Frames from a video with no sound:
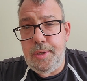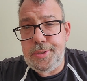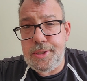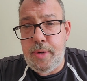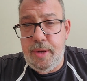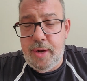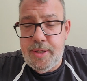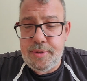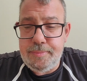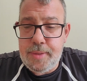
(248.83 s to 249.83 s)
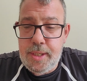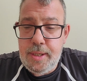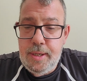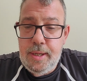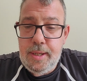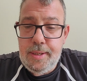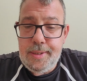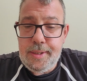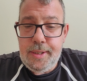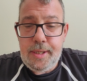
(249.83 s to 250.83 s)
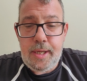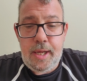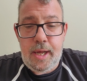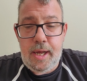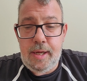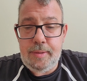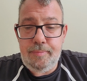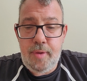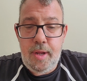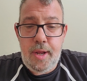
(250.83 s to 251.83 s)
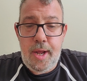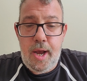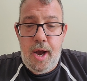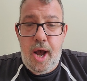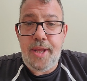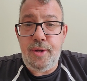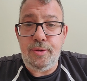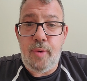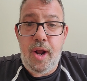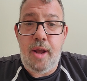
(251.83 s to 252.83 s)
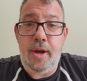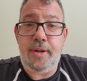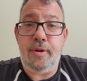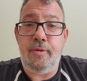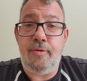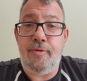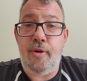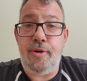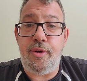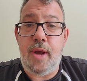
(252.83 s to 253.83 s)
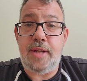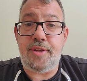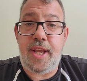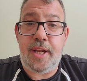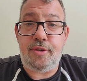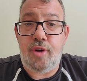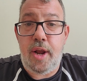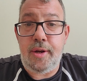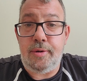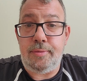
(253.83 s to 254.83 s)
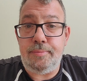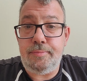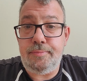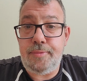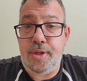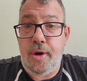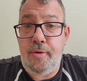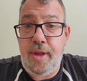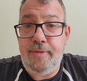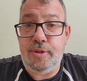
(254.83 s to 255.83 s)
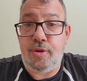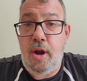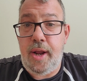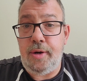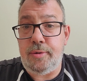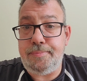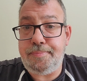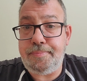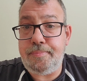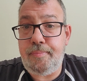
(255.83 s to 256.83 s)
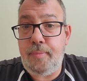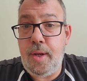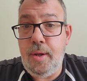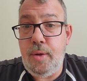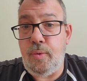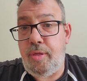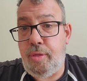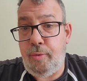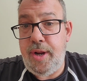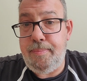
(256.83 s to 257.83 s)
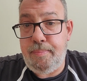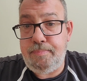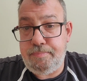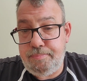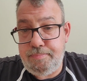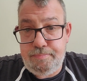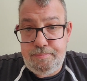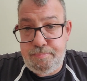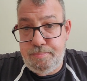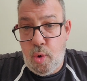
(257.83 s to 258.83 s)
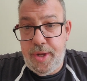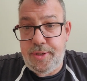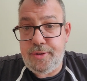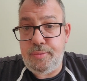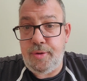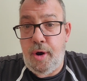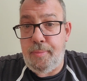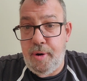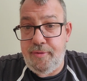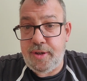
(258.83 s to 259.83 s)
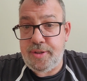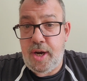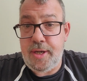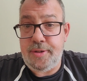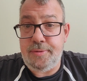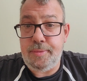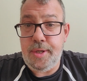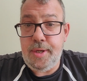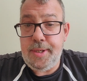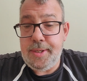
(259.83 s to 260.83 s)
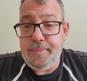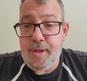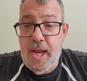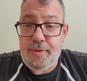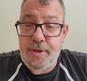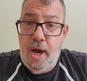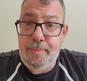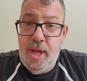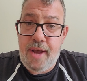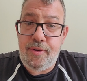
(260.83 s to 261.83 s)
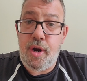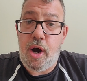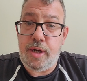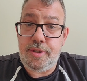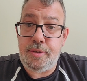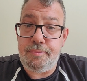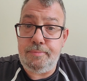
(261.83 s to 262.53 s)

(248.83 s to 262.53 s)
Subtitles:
So anyways, I use what I like to refer to as the kit triangle. So think of a triangle with 3 points with all perfect sides. At the top, you have cost.